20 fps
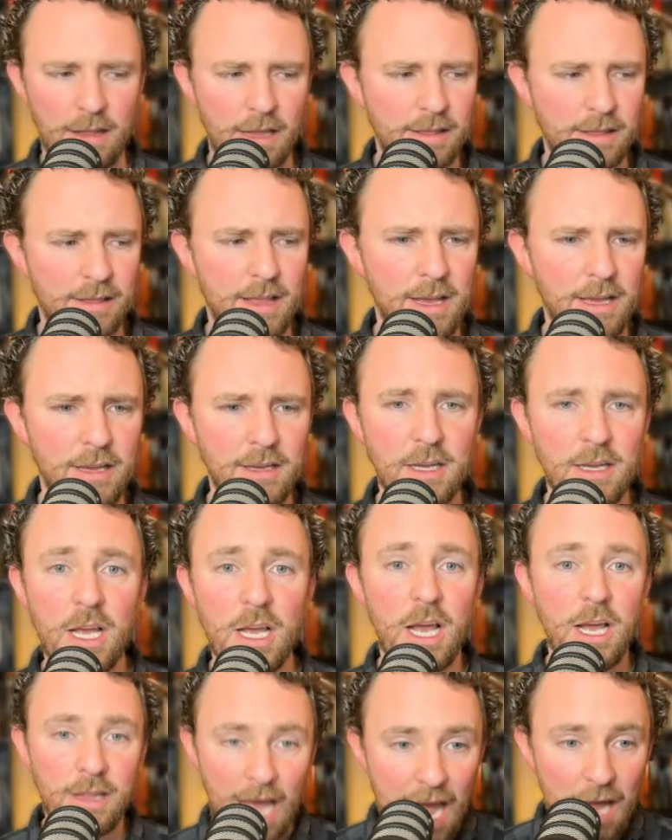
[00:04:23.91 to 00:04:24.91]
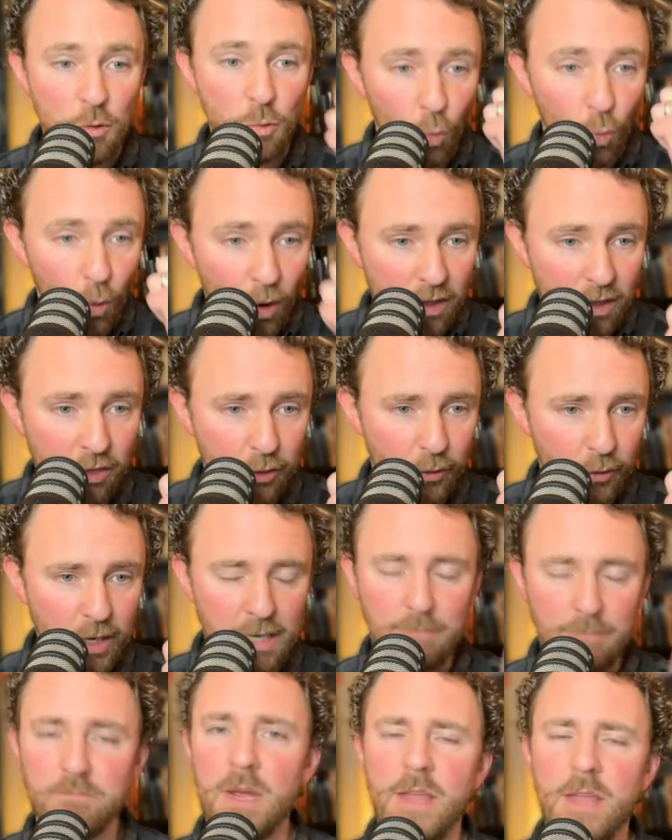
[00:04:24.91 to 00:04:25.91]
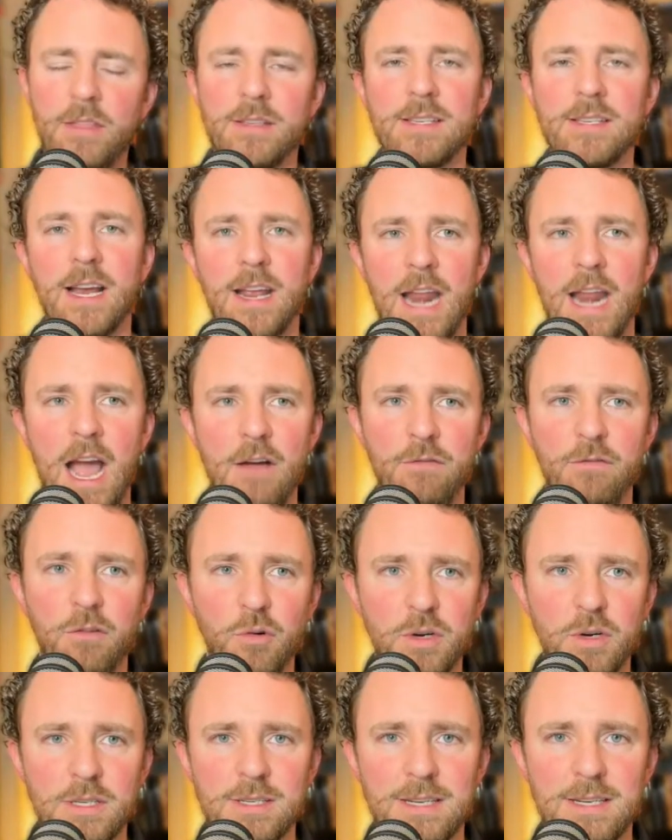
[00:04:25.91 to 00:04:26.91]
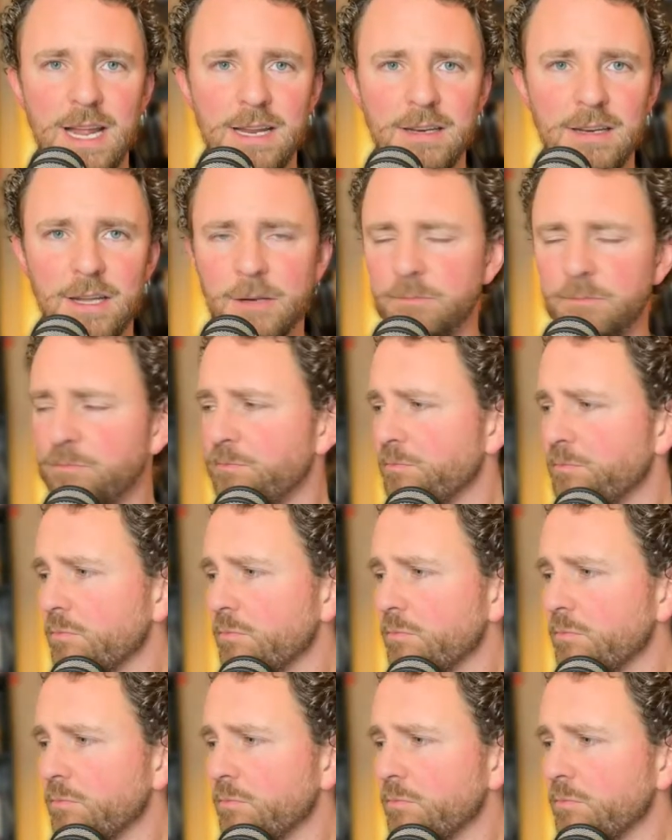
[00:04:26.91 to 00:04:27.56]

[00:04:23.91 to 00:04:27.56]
Like they had 1-3 in the second half, Florida State did.